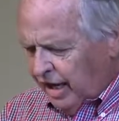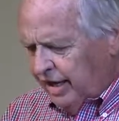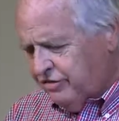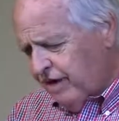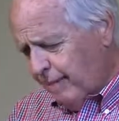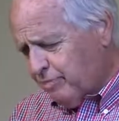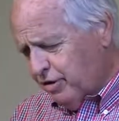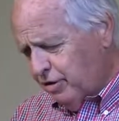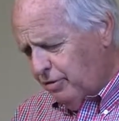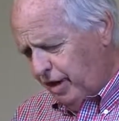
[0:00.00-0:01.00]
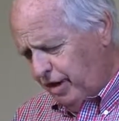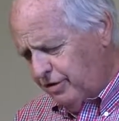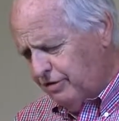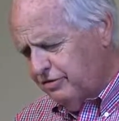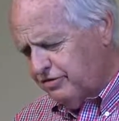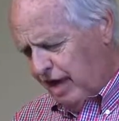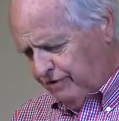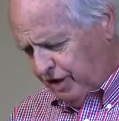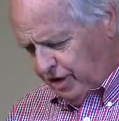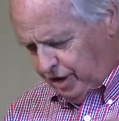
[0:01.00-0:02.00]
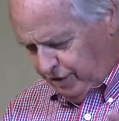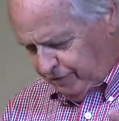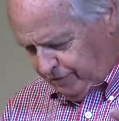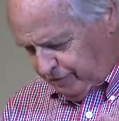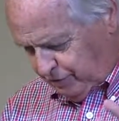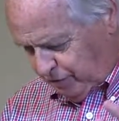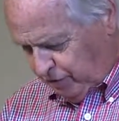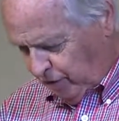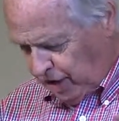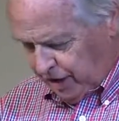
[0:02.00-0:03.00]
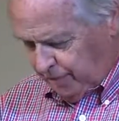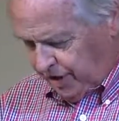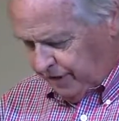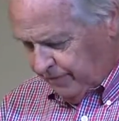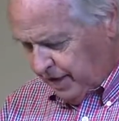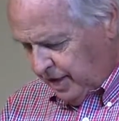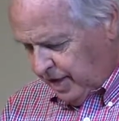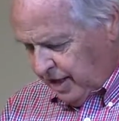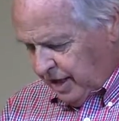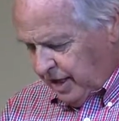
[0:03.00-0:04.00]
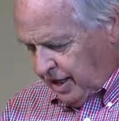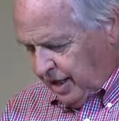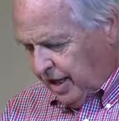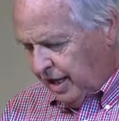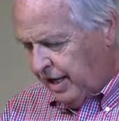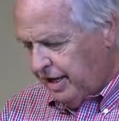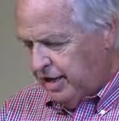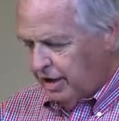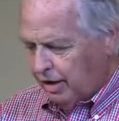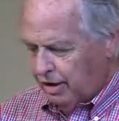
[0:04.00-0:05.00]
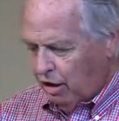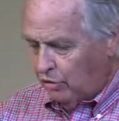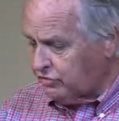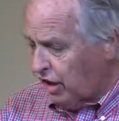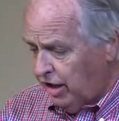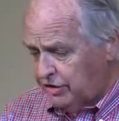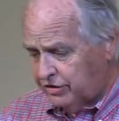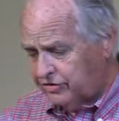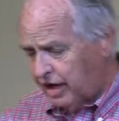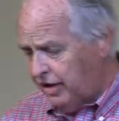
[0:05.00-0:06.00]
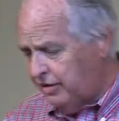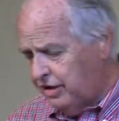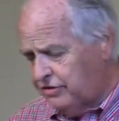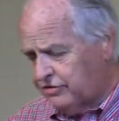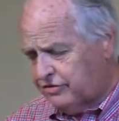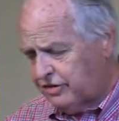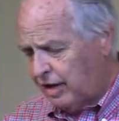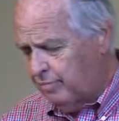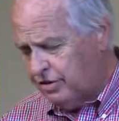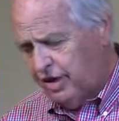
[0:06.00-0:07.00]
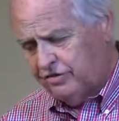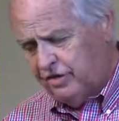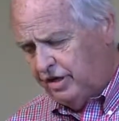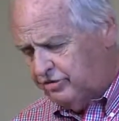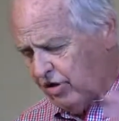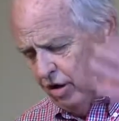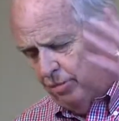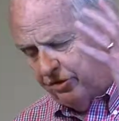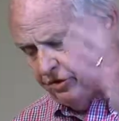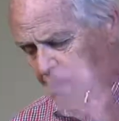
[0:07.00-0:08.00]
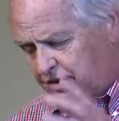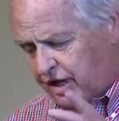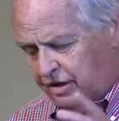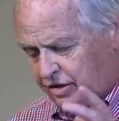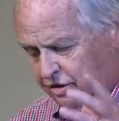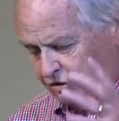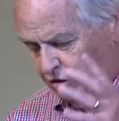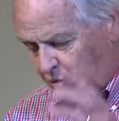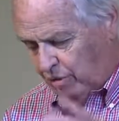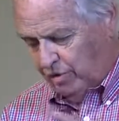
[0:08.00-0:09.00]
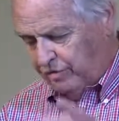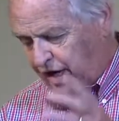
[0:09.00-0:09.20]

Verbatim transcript: In chapter 7 of Deuteronomy, he goes on to say these same things, and it's almost identical to what we've